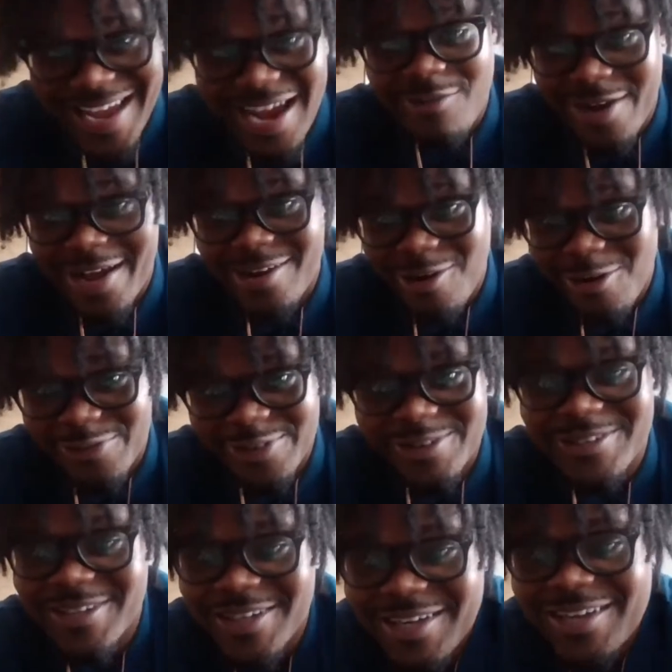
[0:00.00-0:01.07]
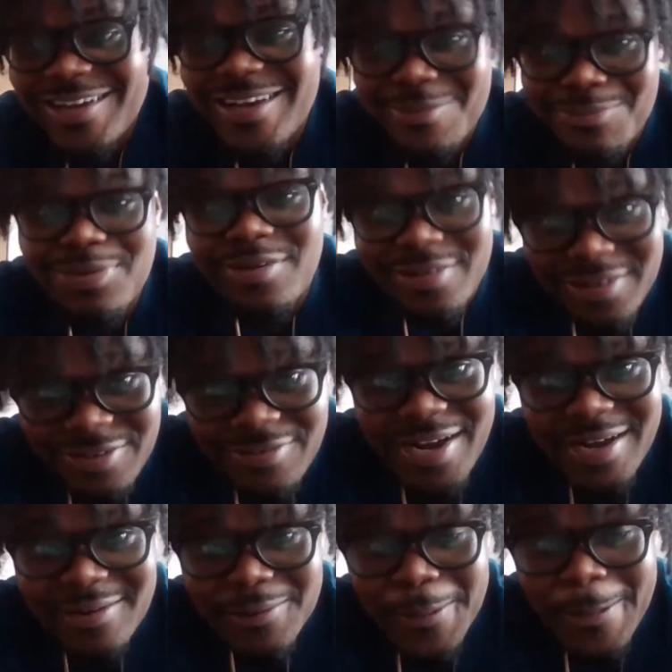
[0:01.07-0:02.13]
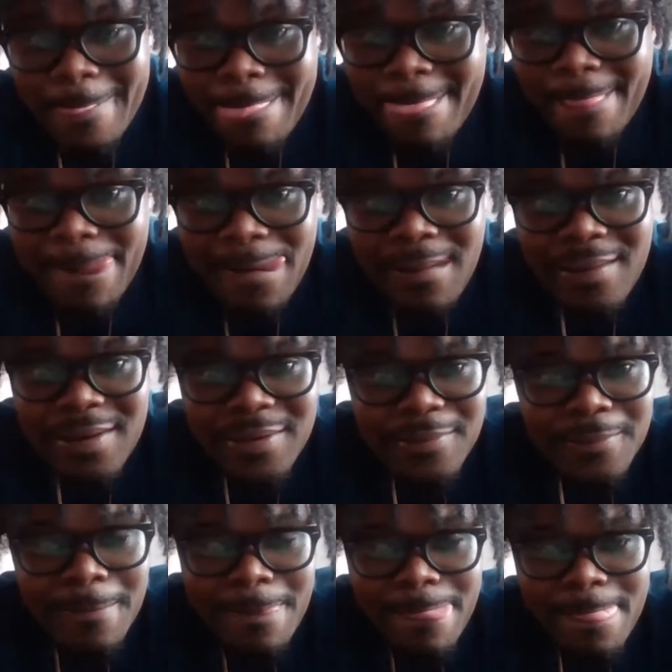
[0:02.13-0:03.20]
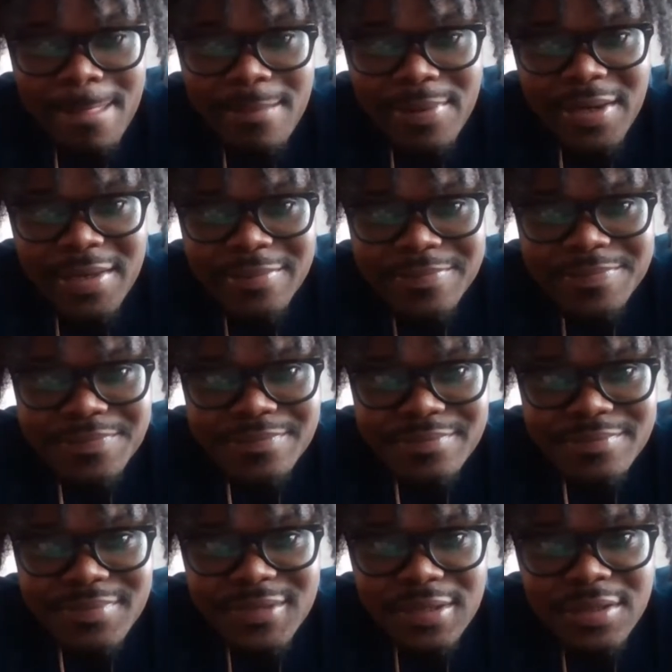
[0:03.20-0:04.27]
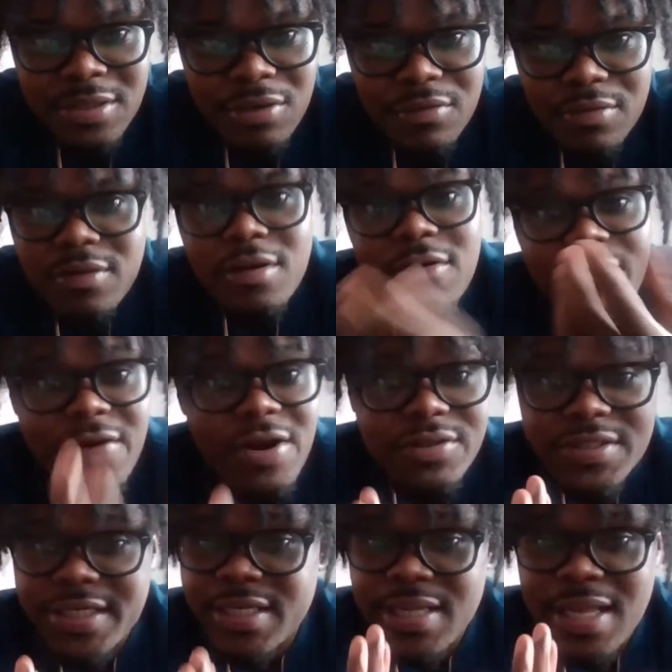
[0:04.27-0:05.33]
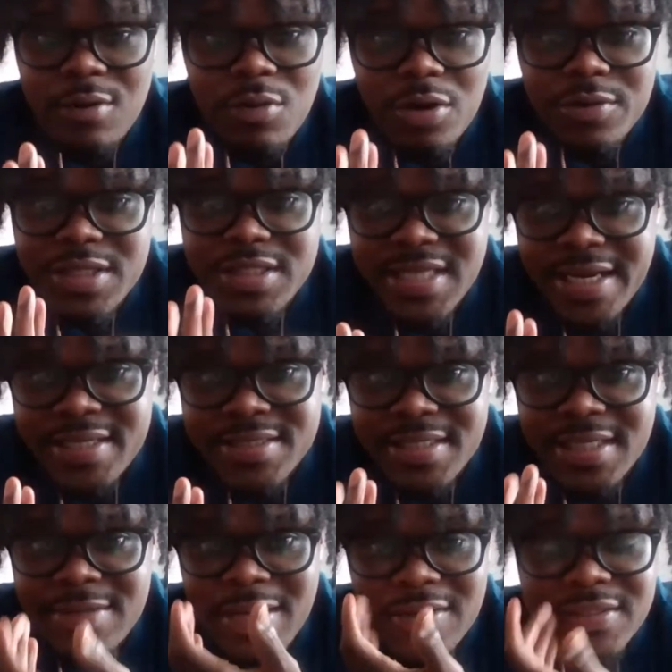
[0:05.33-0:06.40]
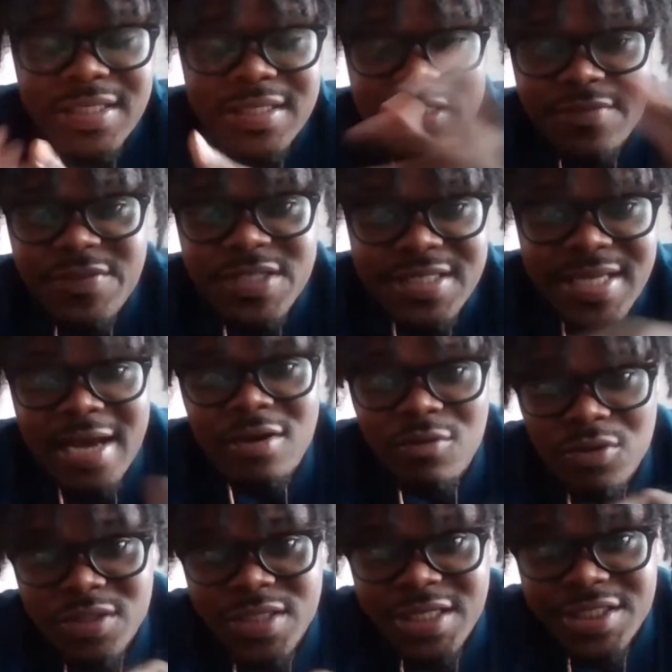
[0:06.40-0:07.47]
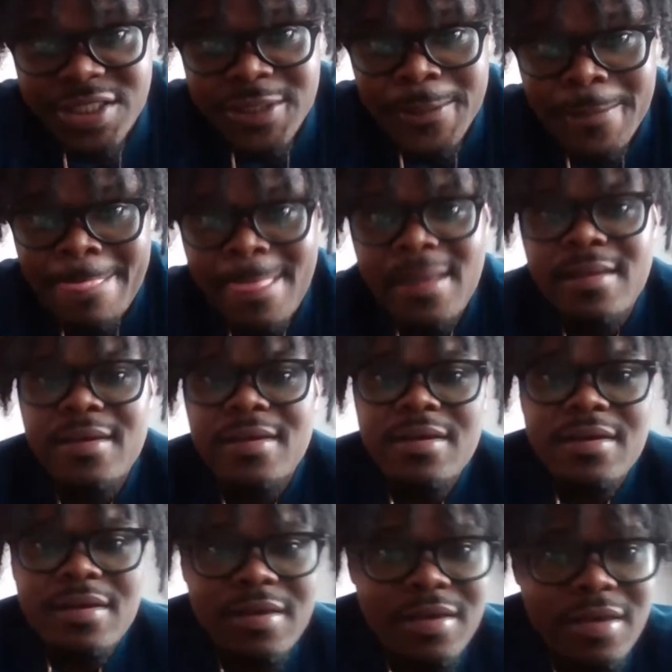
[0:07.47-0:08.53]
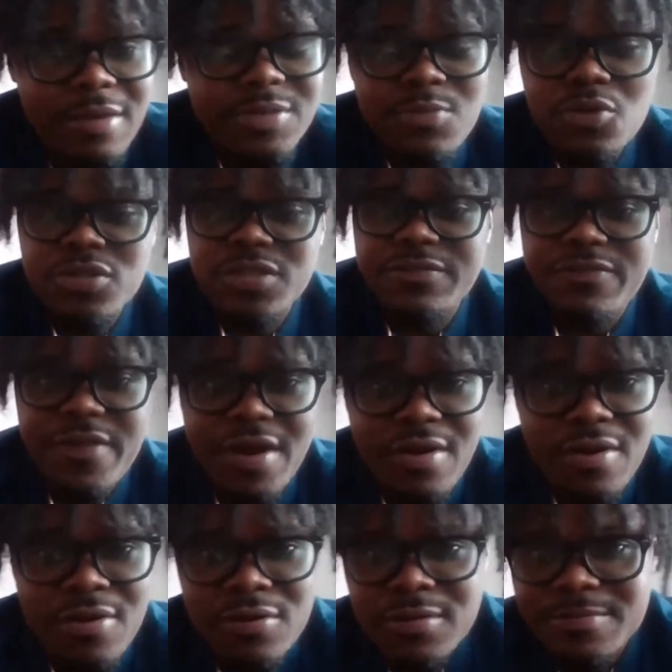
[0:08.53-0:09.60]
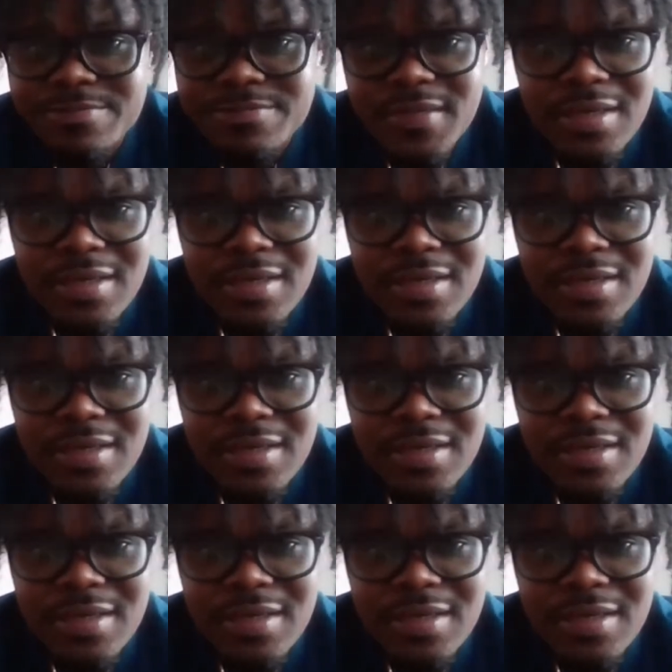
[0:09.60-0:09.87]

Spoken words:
got ran over and put on the ground. But Farrell did get a lot of work with the second team. I'll say the defensive tackle rotation. It was mostly Farrell.